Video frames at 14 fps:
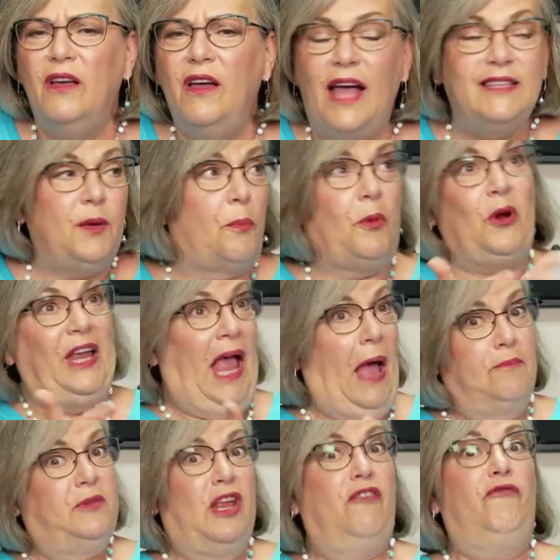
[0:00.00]
As a
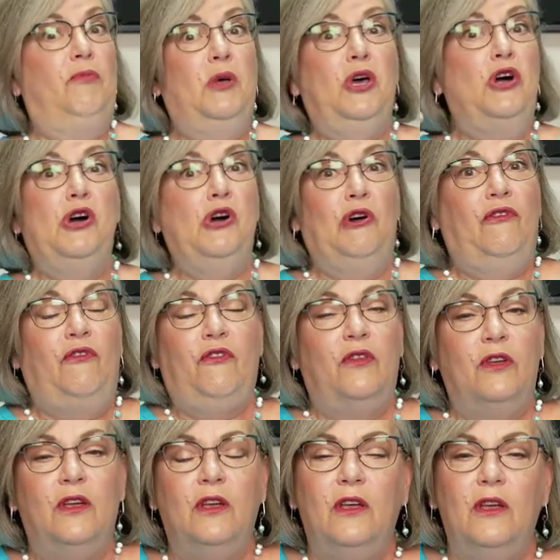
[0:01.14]
preemptive move?
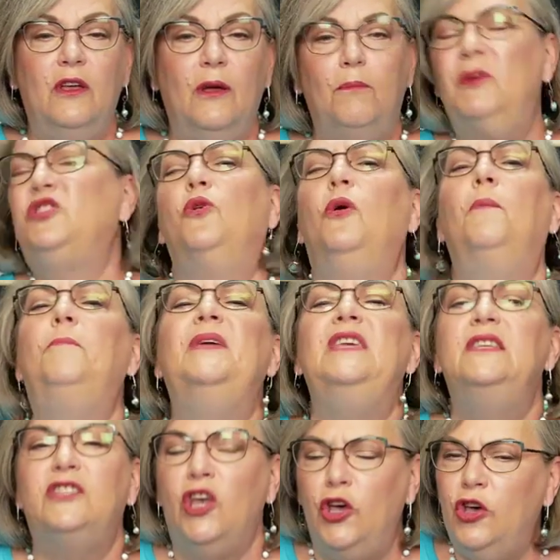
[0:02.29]
But to
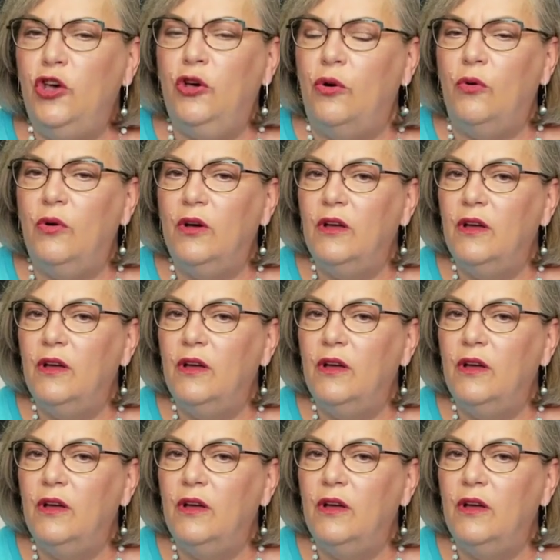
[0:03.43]
appease who?